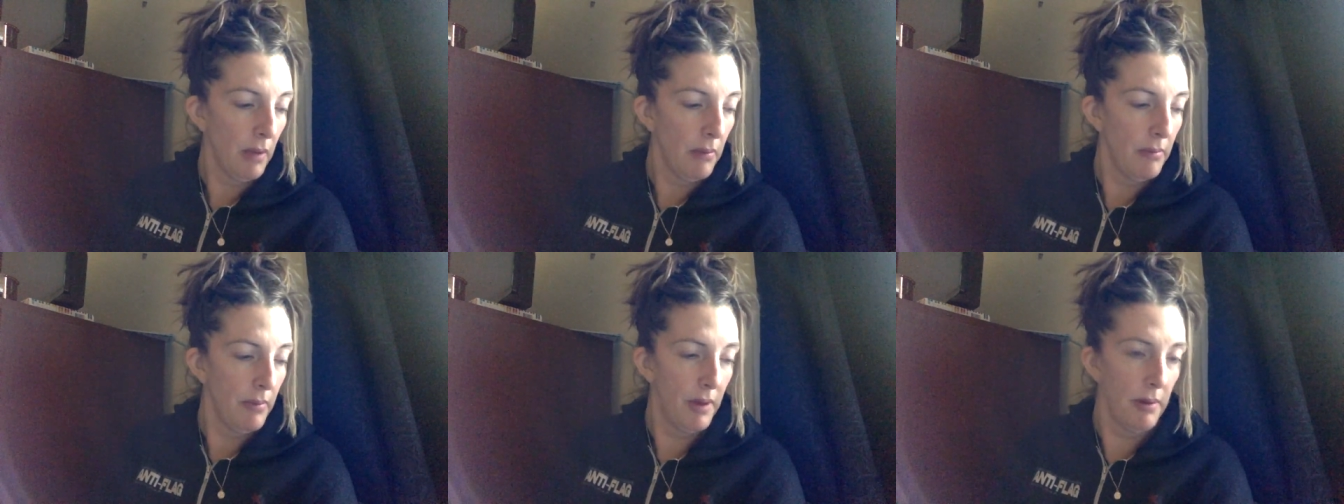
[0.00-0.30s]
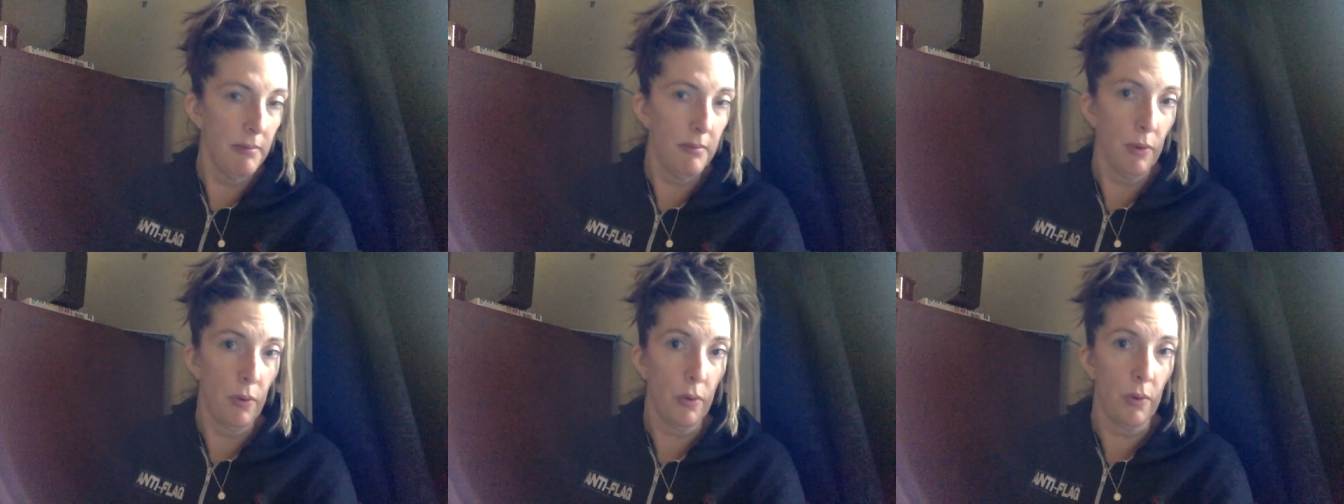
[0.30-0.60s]

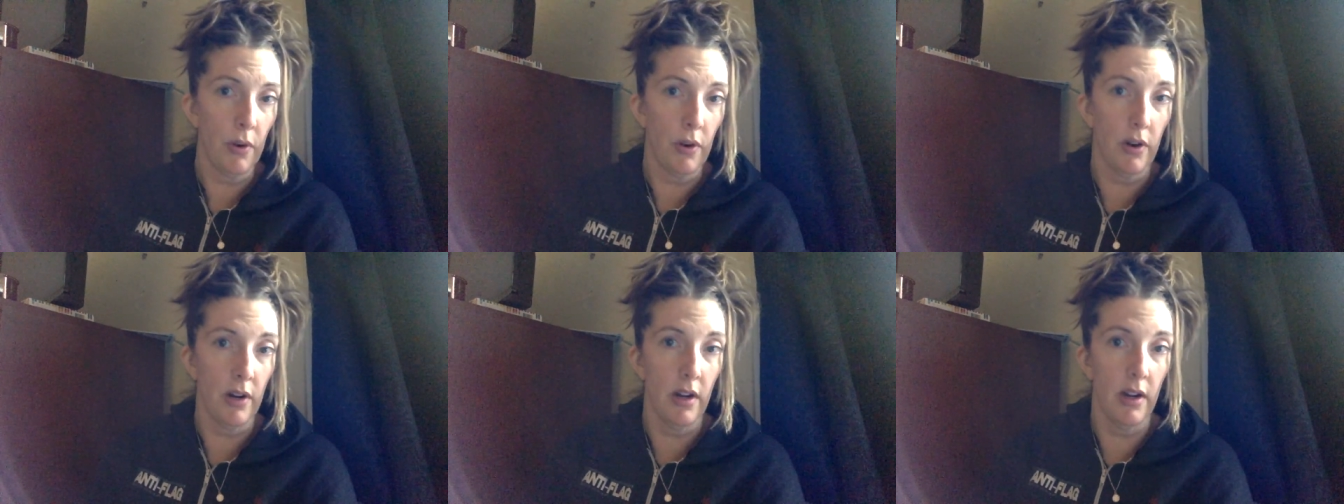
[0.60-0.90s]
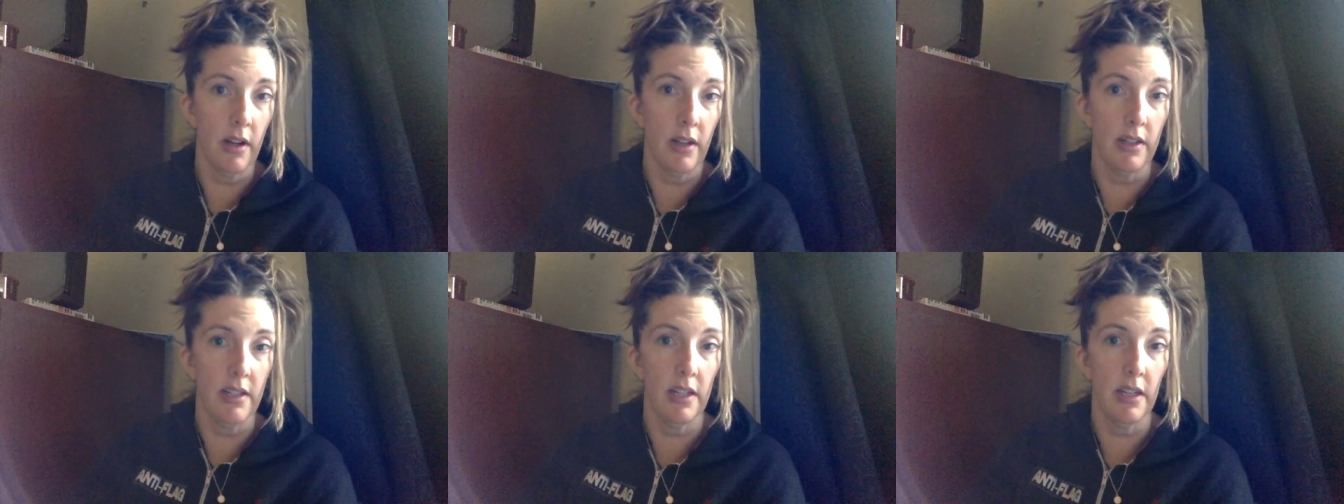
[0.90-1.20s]
bit more
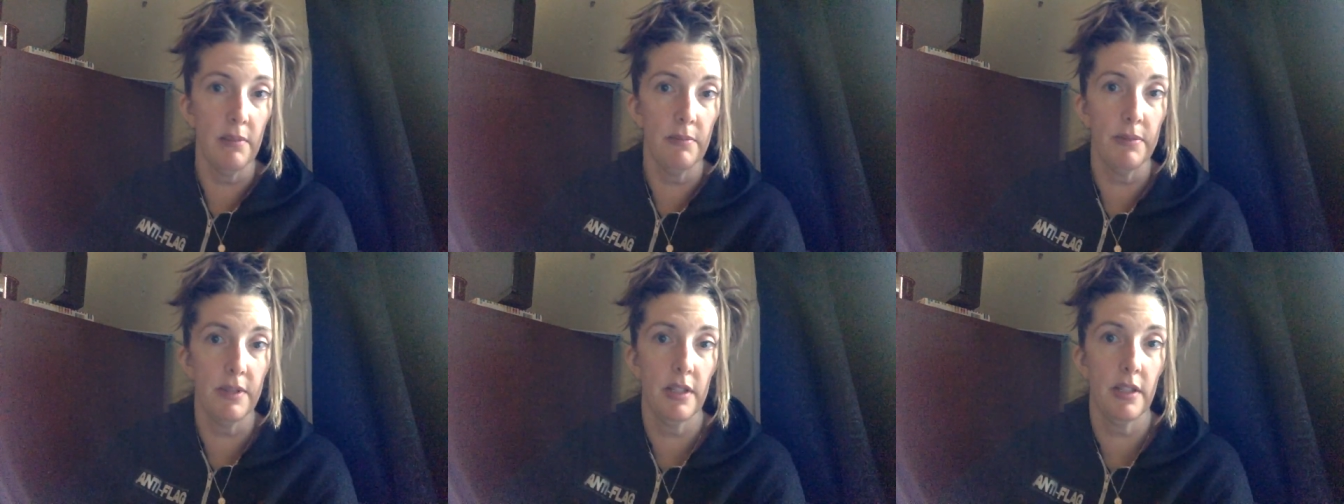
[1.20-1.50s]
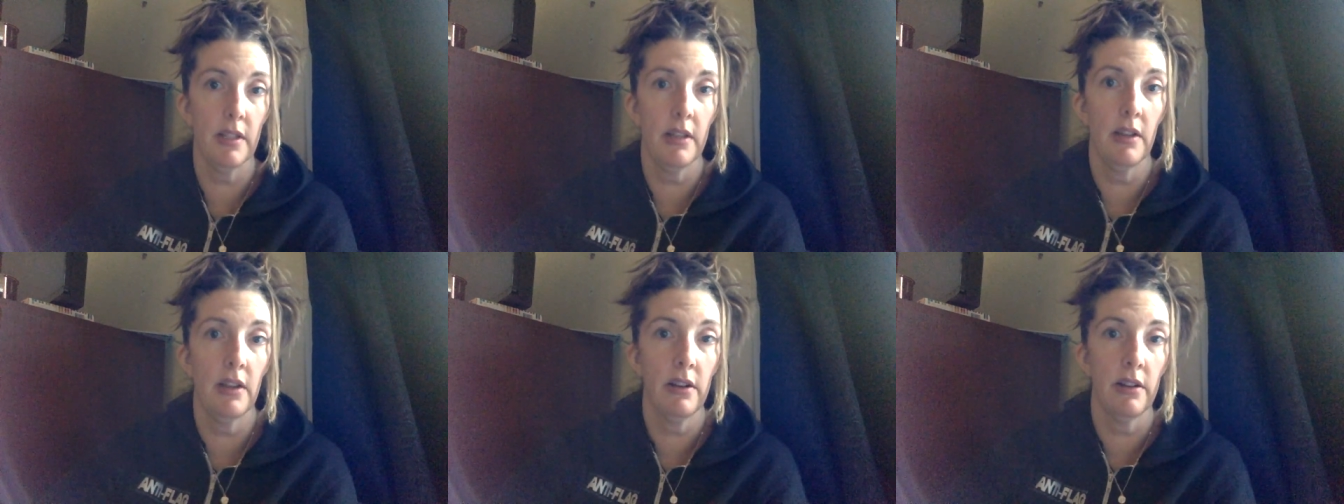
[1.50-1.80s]

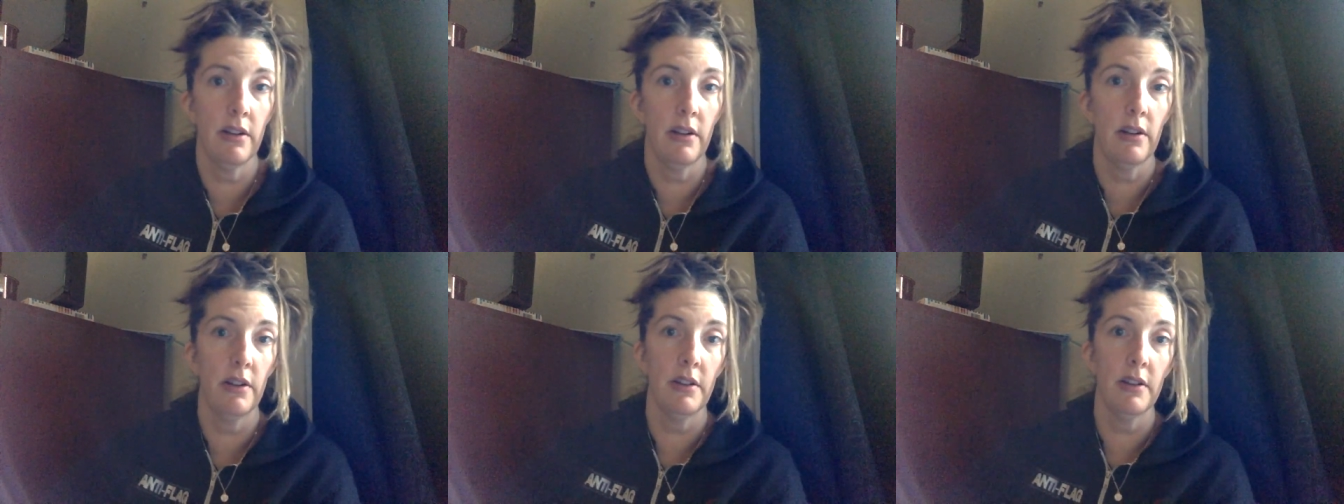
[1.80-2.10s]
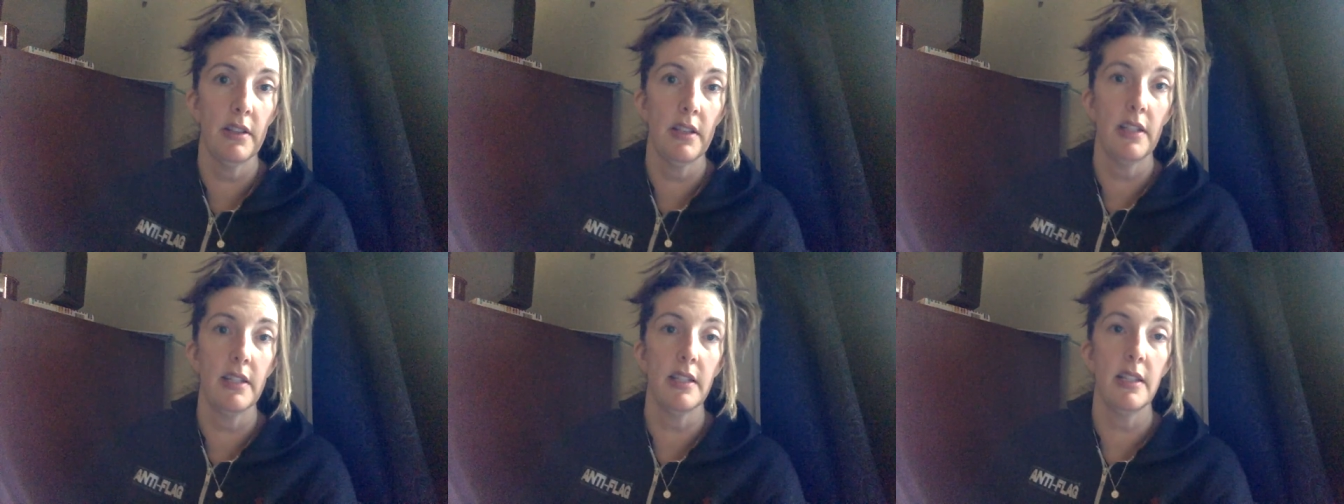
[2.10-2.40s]
tips on all
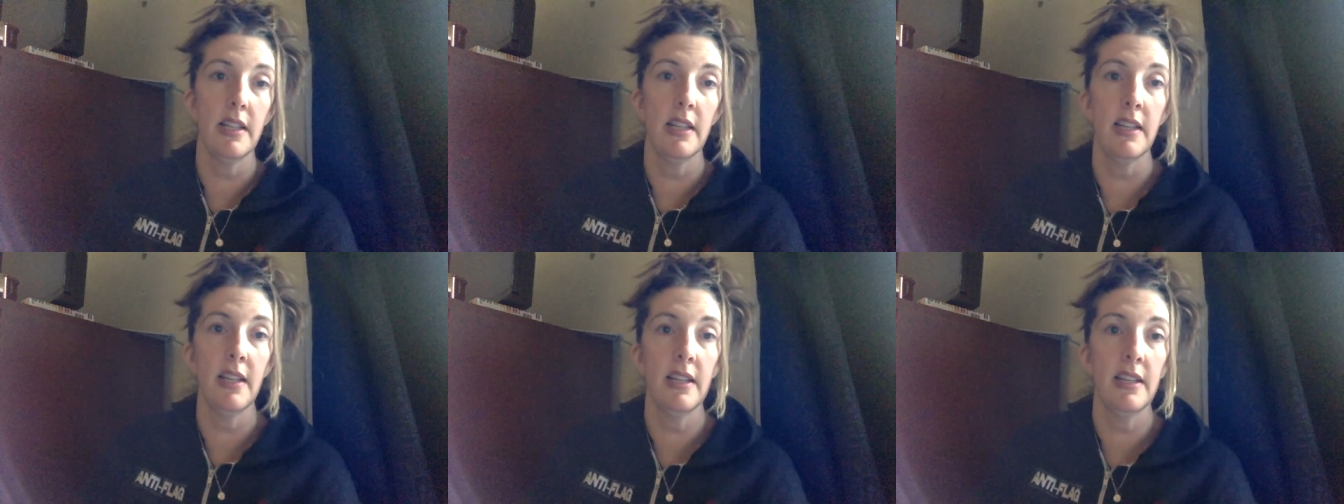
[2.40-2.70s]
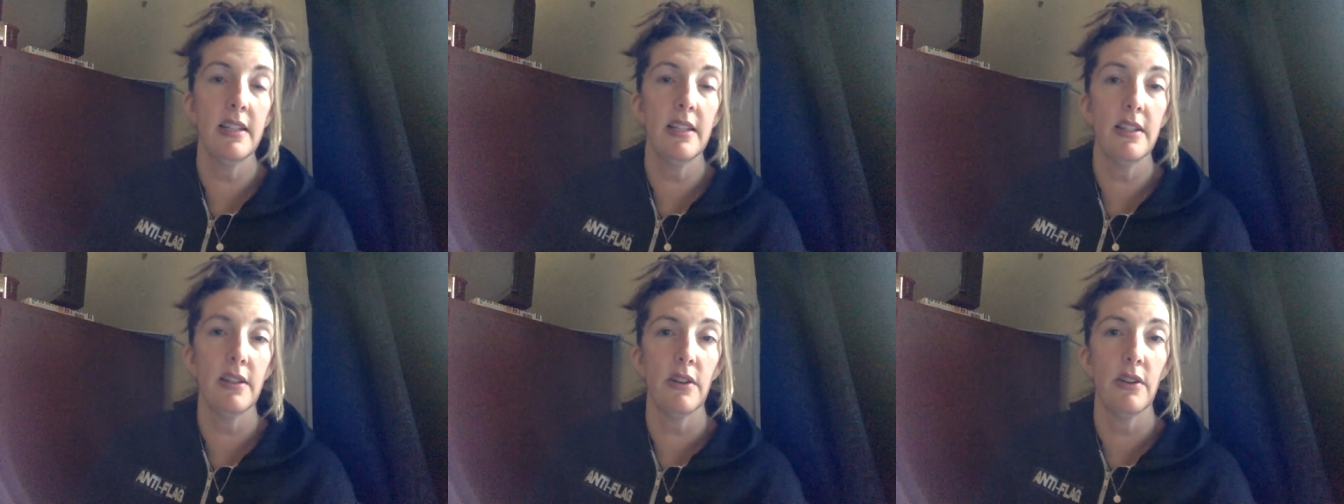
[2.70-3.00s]
of these
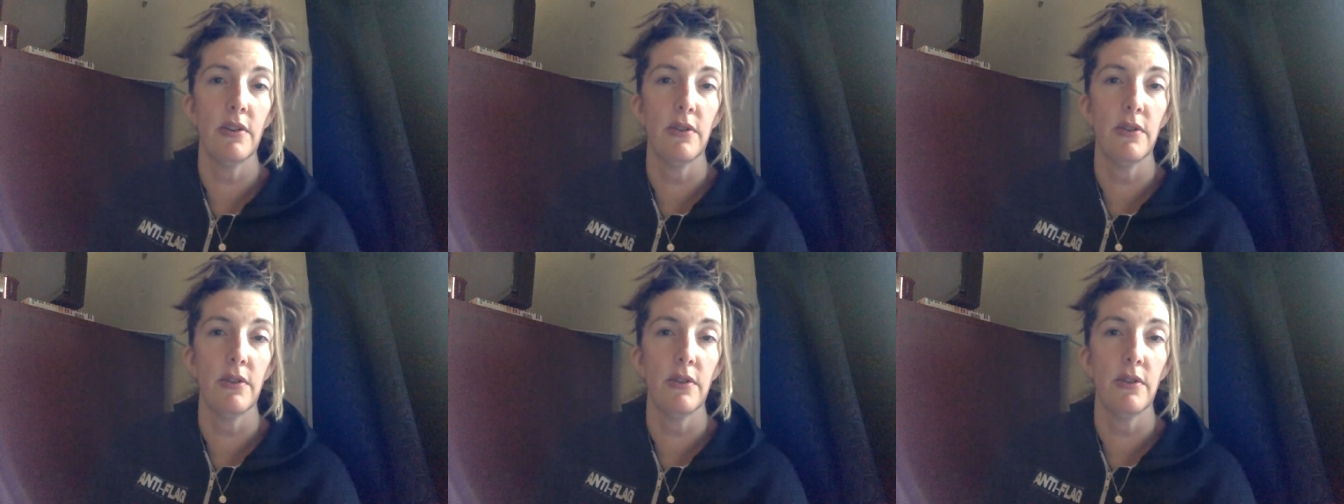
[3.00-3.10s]
things,